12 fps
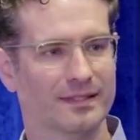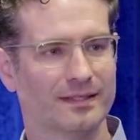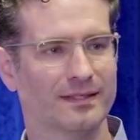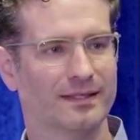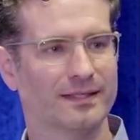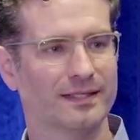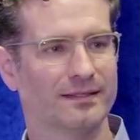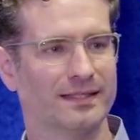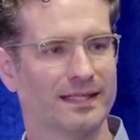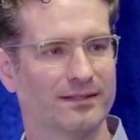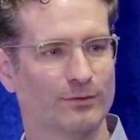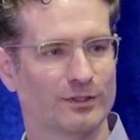I think,
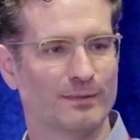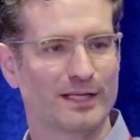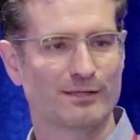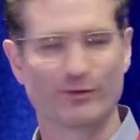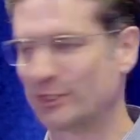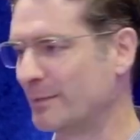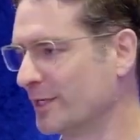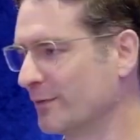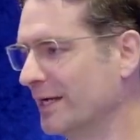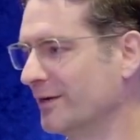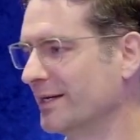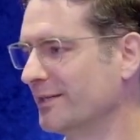yeah, there's a microphone coming
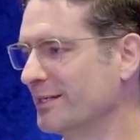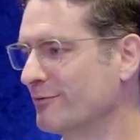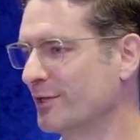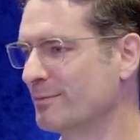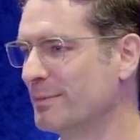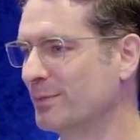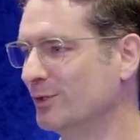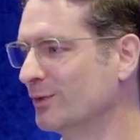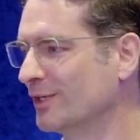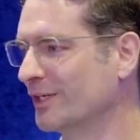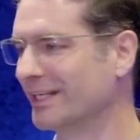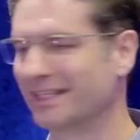around, I think, for the people who
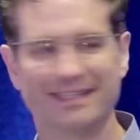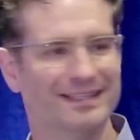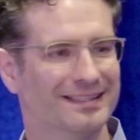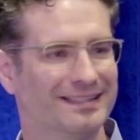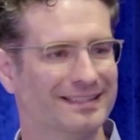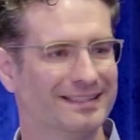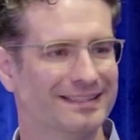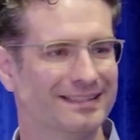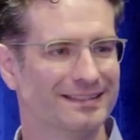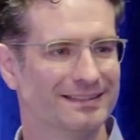are online. Yeah.